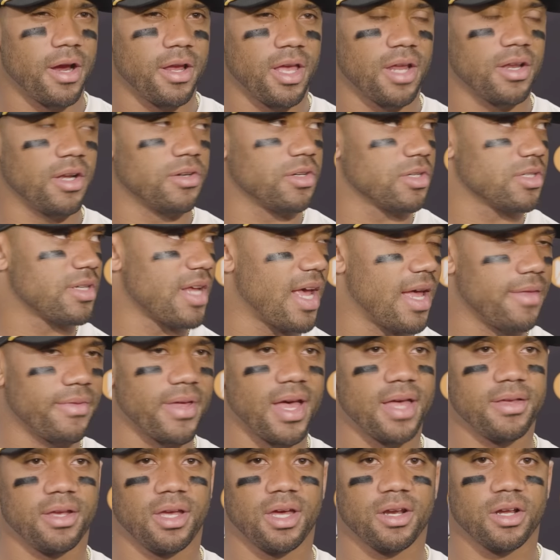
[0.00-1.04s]
You got to understand
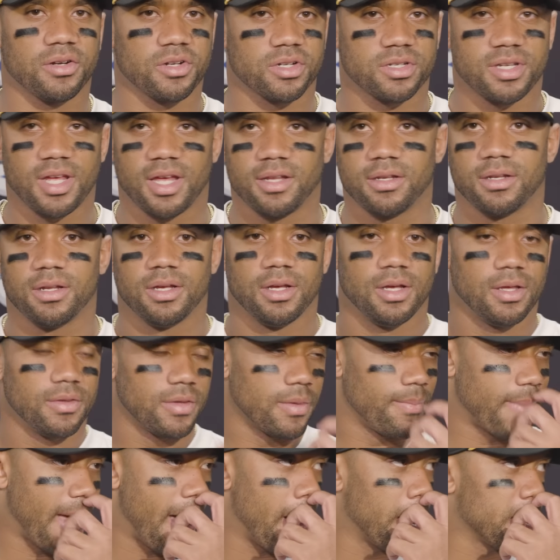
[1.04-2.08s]
that. You got to understand
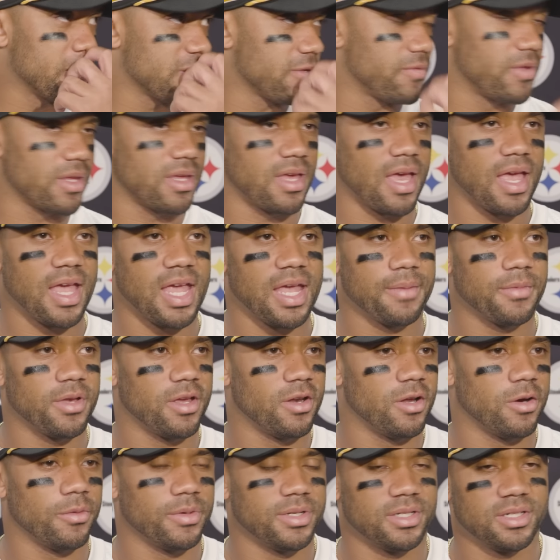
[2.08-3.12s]
the balance of the game, you
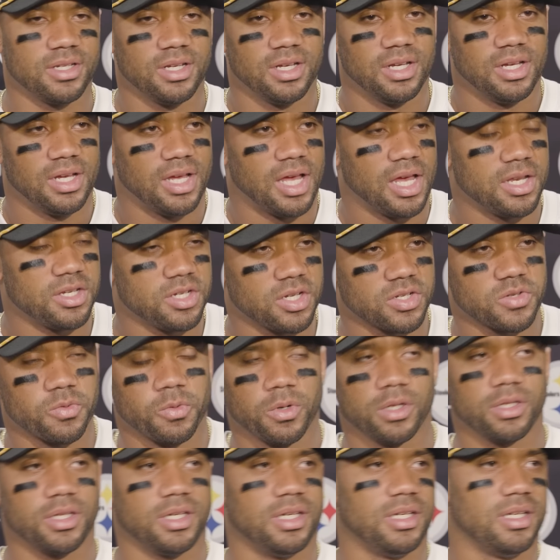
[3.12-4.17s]
know, and just
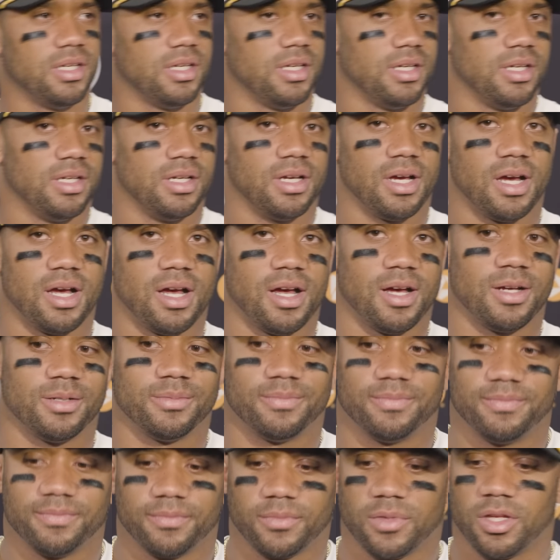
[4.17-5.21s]
really,
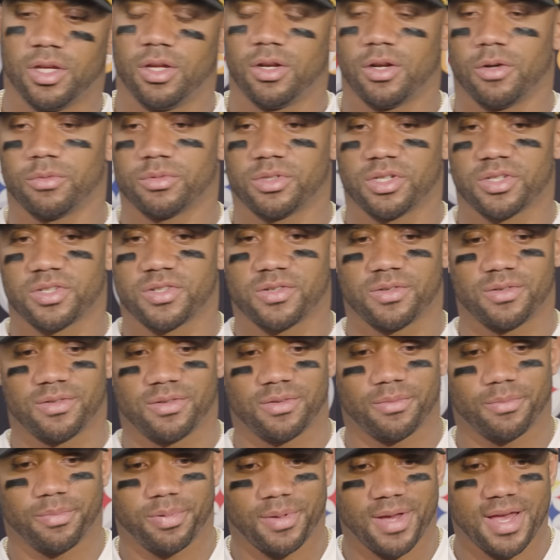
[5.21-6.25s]
you know, just
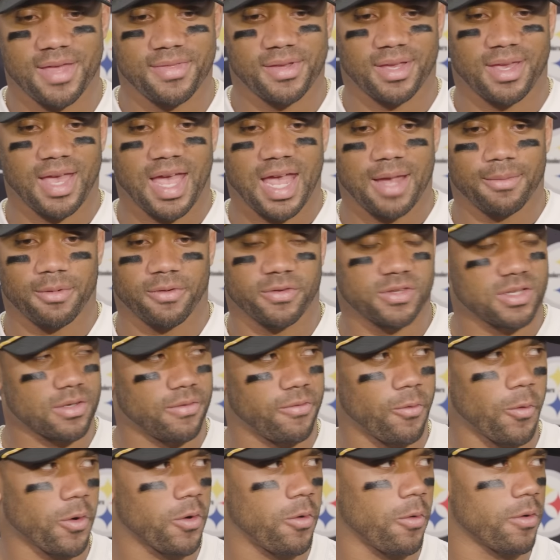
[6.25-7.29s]
playing the game. If it's a
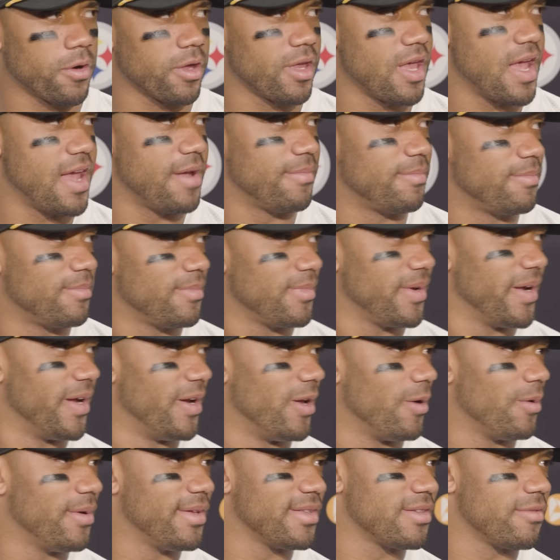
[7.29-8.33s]
four-quarter game, you
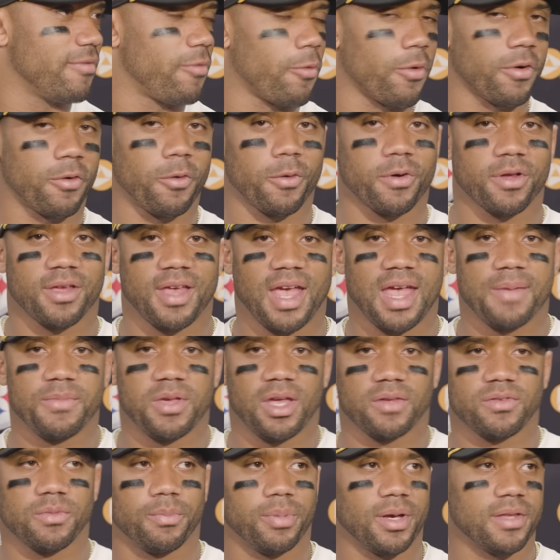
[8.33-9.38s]
know, it's a four-quarter game. You
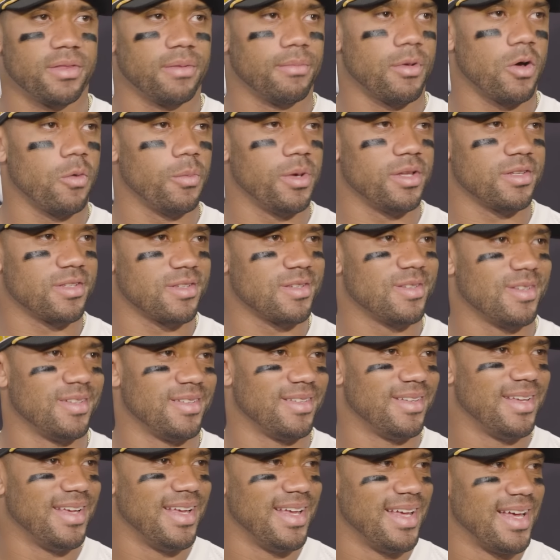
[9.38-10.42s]
get to play the moments. And
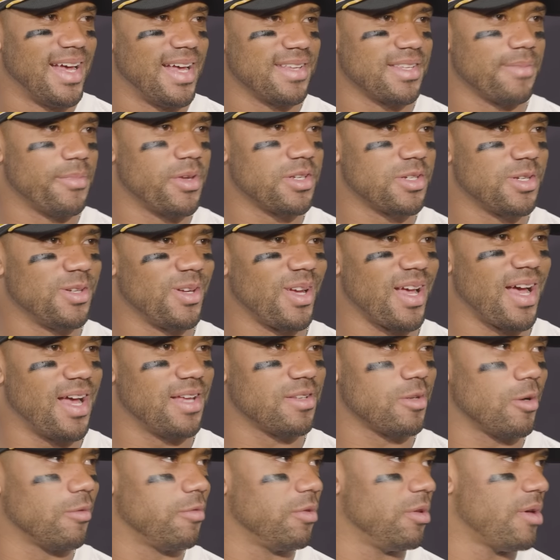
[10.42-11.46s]
as I mentioned to you
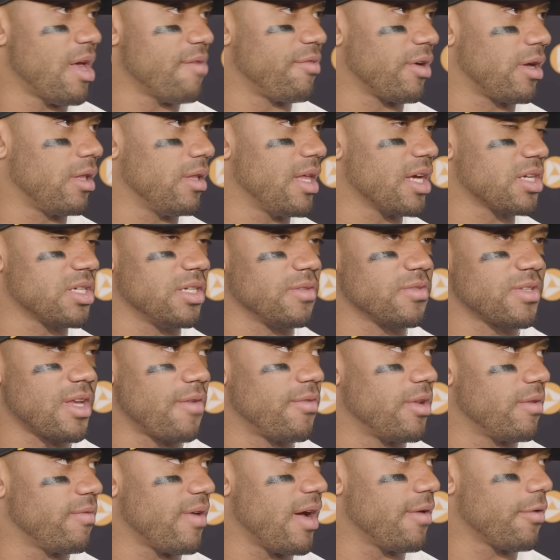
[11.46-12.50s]
guys, hopefully you have a collection of
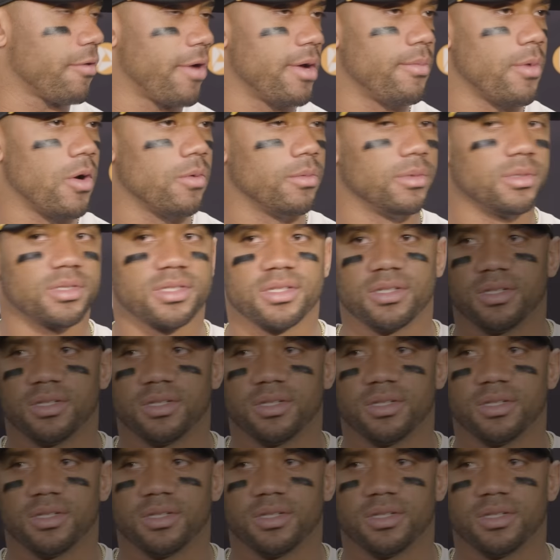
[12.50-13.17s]
75 great moments.